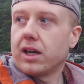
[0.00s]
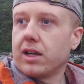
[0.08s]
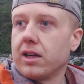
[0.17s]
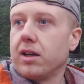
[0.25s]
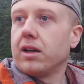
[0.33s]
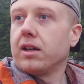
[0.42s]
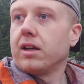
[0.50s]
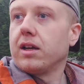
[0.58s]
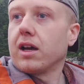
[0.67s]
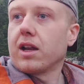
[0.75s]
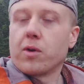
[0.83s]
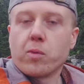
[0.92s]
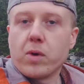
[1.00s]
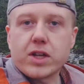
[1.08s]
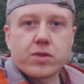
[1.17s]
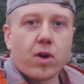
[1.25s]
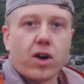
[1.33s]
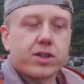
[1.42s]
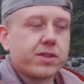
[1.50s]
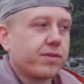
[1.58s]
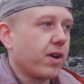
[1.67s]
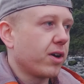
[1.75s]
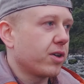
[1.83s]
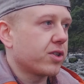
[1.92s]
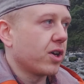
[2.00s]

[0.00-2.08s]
I don't know which rock to focus